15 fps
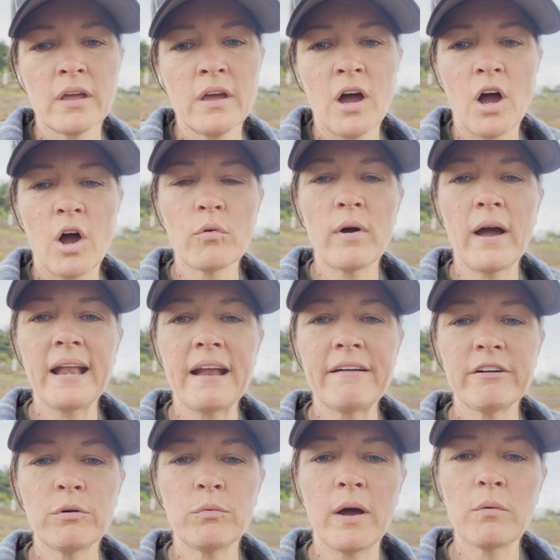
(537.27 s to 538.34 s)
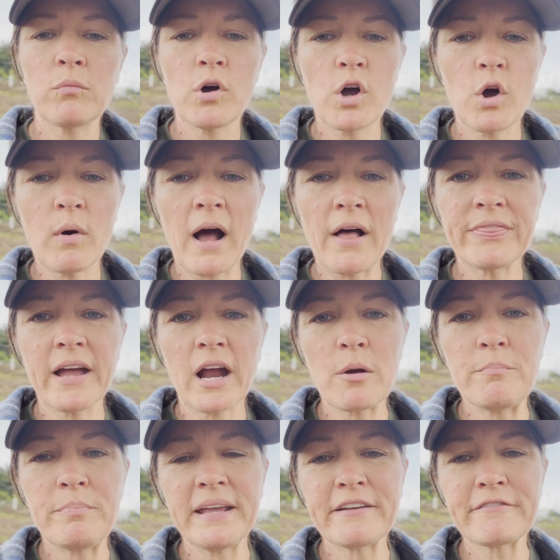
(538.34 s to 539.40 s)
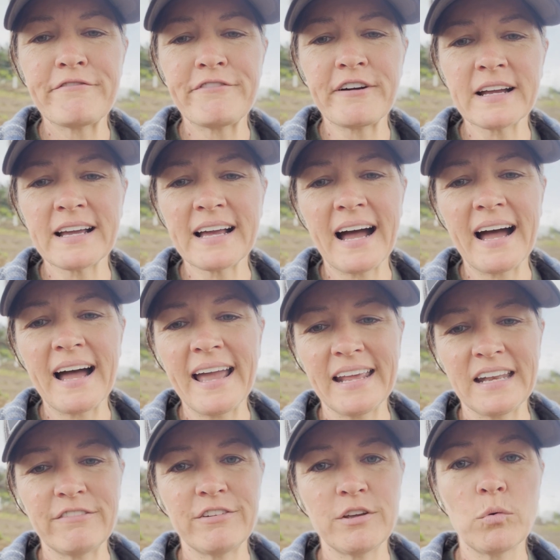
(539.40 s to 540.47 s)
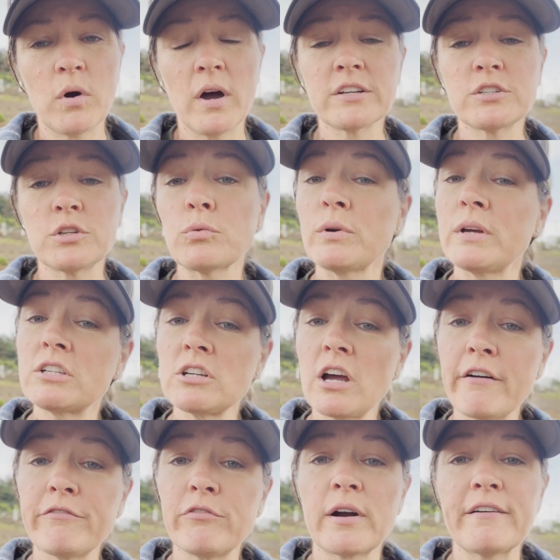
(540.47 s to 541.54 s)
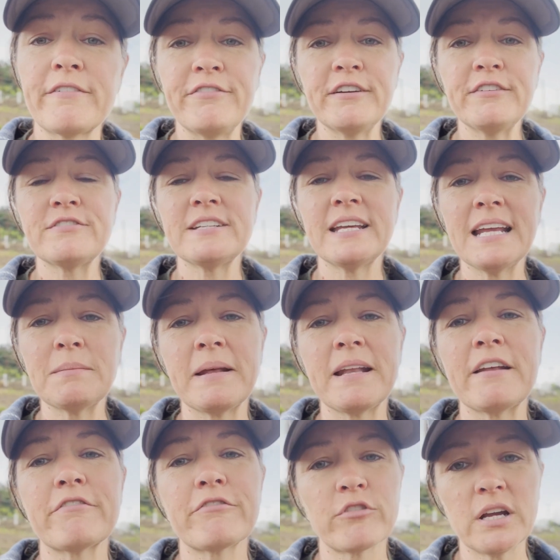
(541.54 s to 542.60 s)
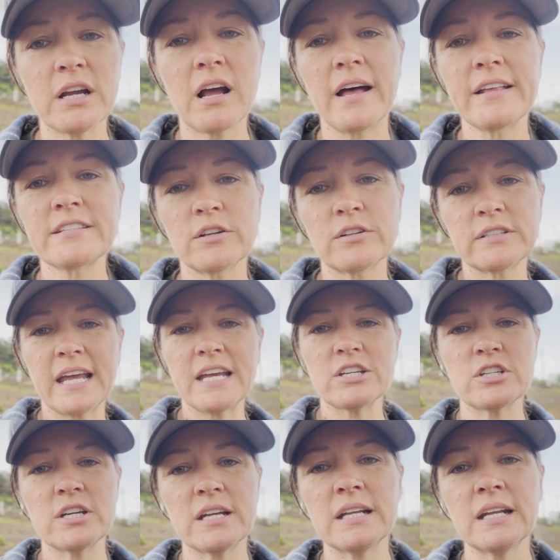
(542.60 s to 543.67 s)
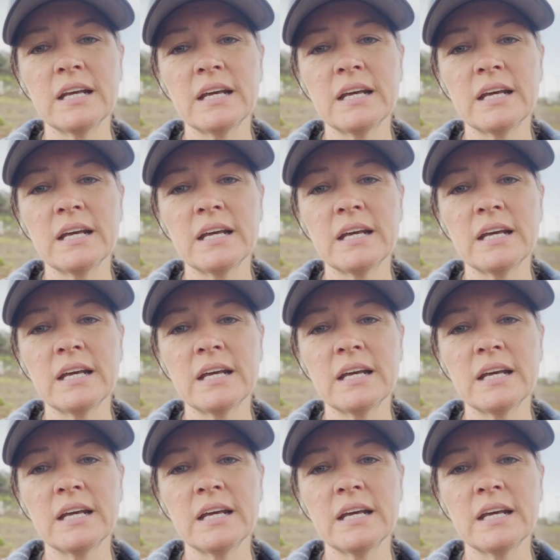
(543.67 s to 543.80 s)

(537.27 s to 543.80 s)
All right, everyone, we'll go out there, be in fungi, and if you want to reach out for a 15-minute free consultation,